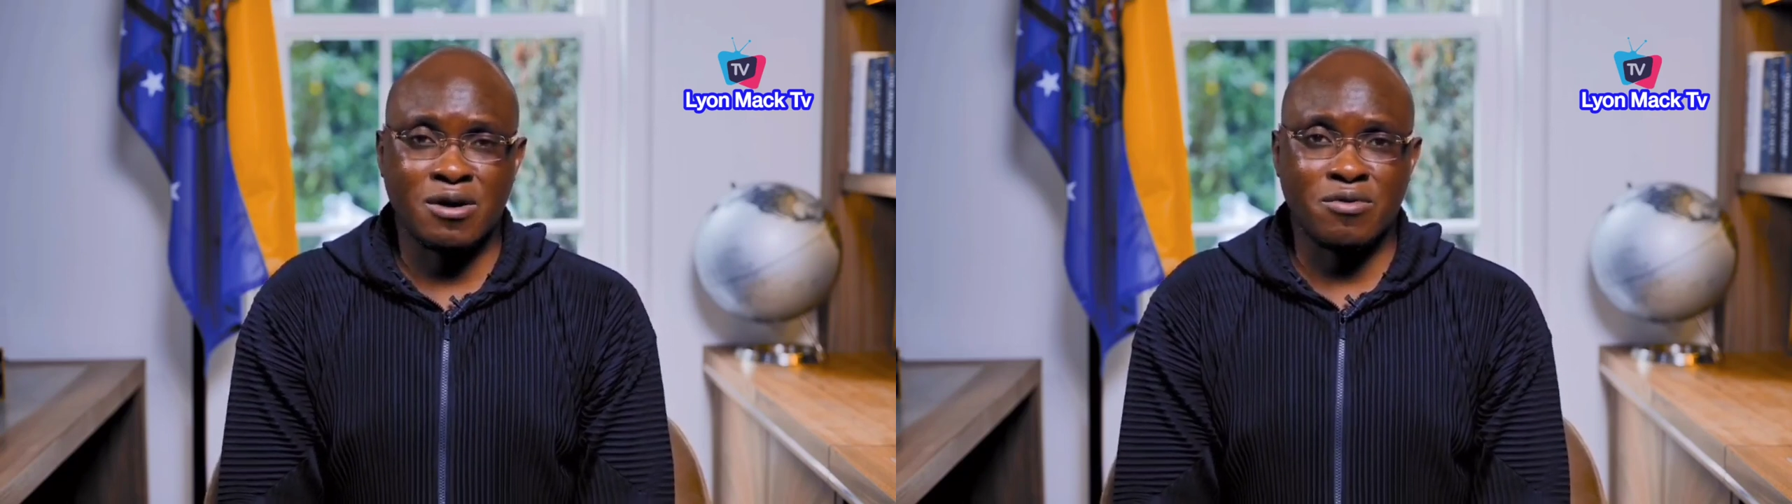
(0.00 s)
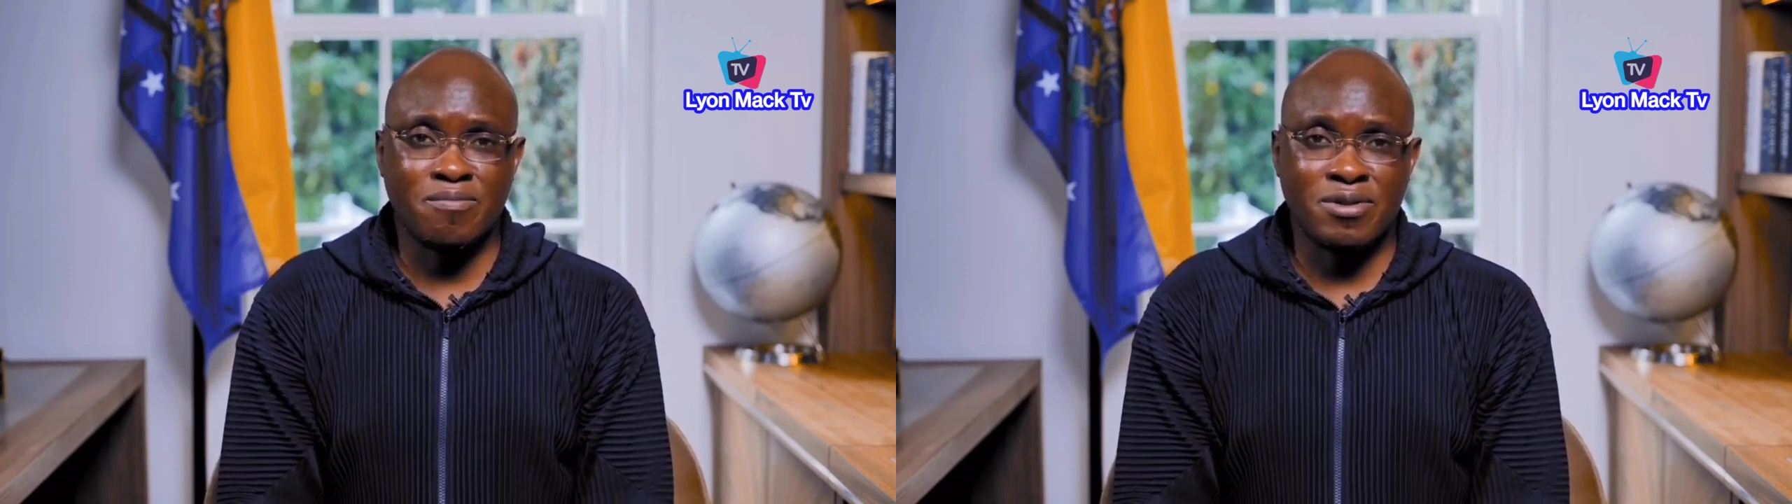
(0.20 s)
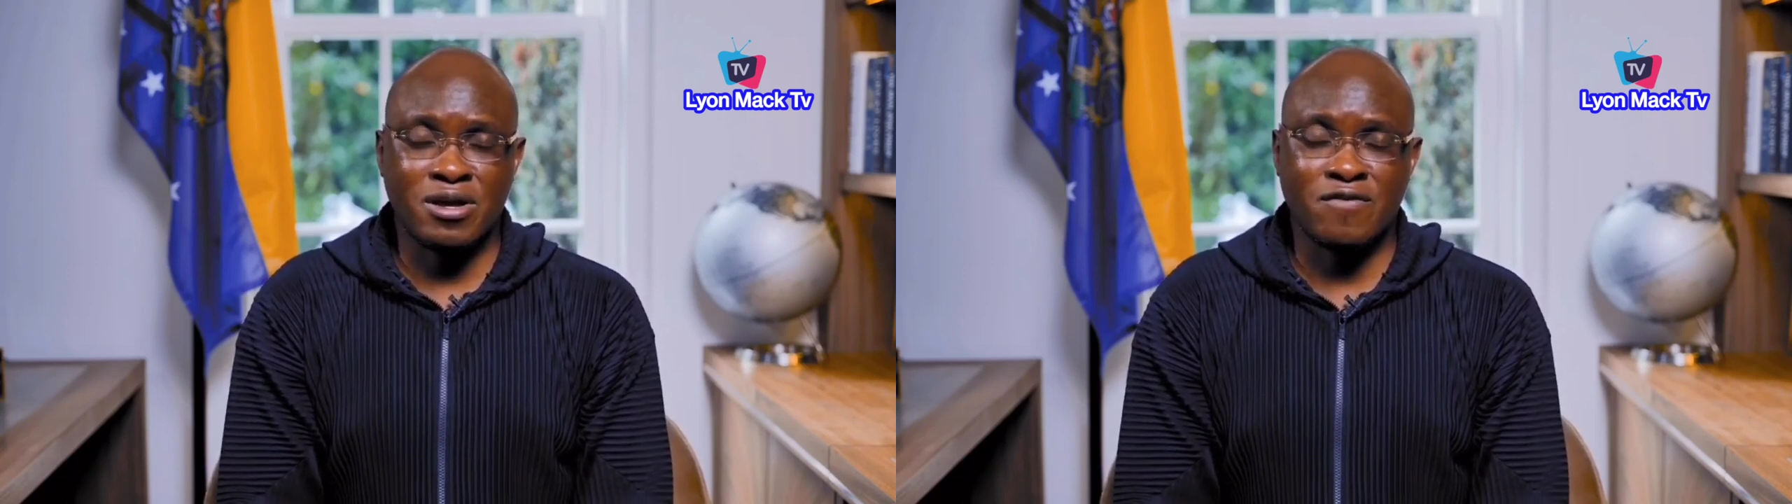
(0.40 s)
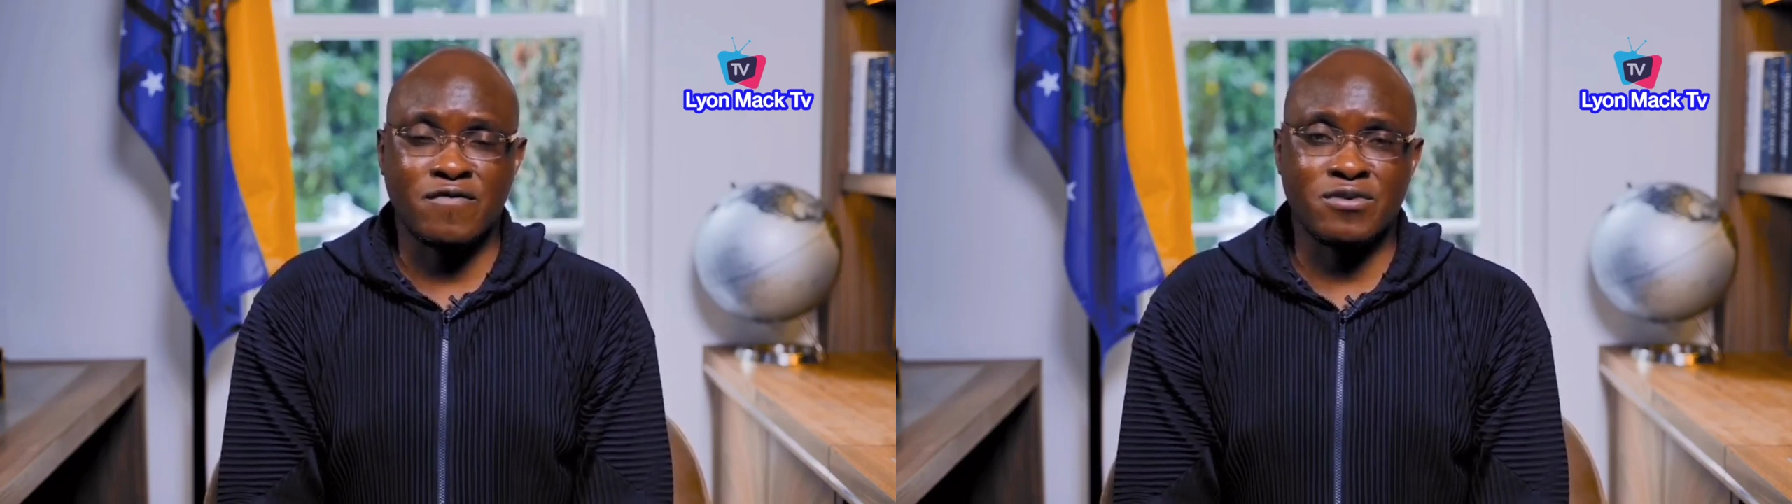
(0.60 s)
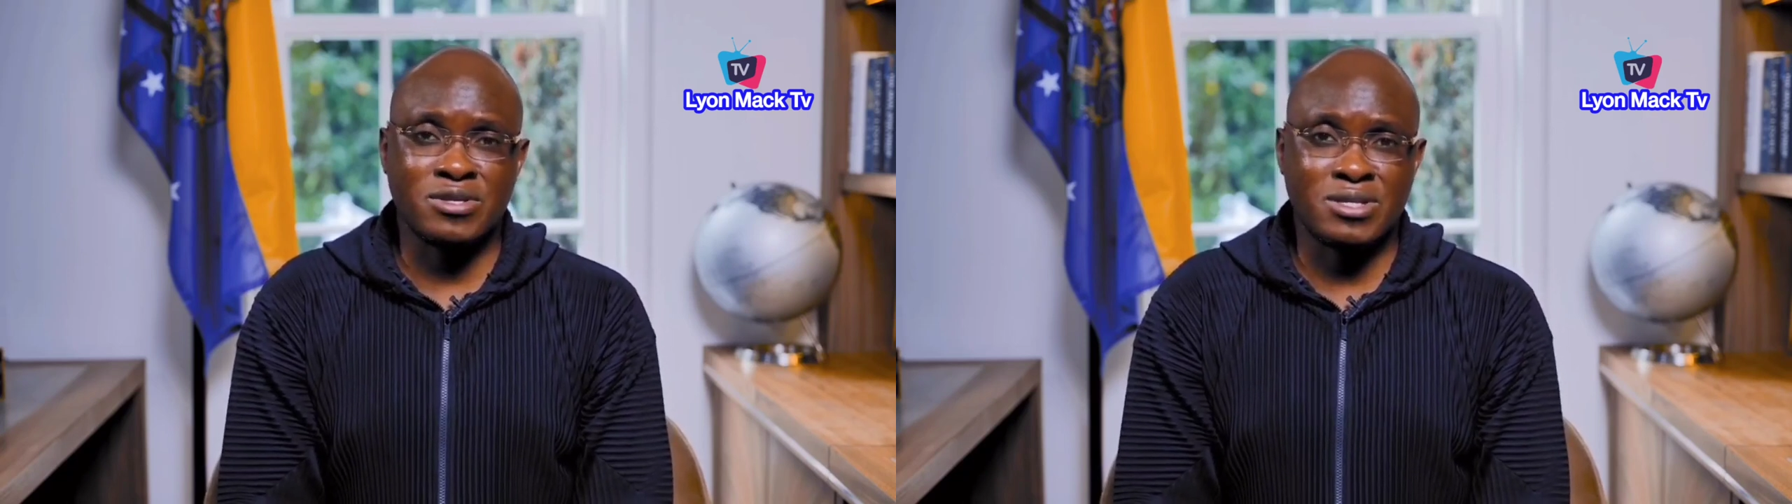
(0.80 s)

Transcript: that we plan for the